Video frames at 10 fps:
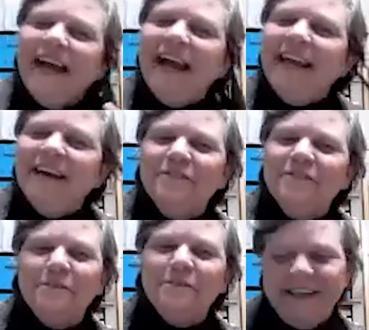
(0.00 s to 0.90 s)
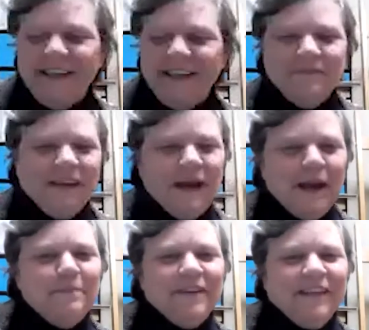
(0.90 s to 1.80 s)
Hi, everybody.
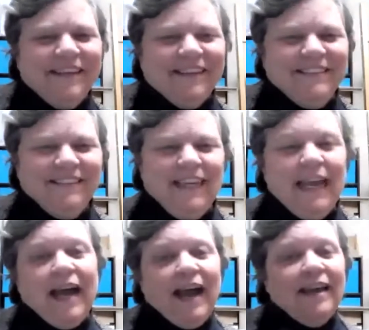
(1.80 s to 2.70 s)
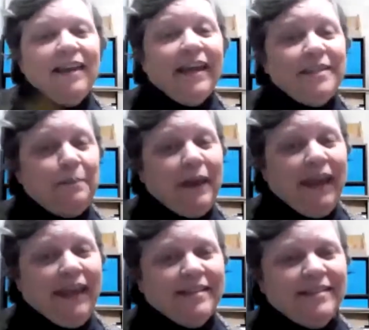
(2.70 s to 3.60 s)
I'm Bonita. I like to
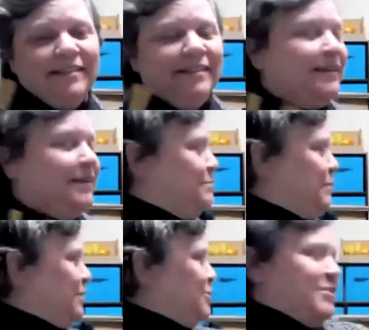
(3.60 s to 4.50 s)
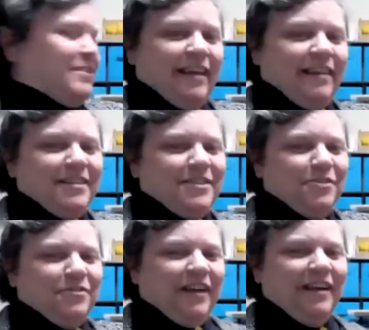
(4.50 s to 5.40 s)
paint pictures like
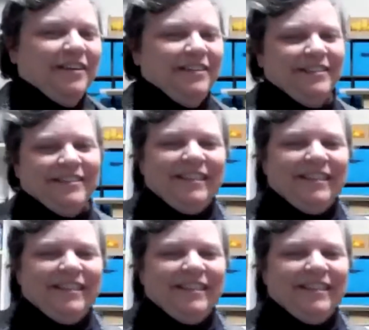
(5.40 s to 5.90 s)
this over here.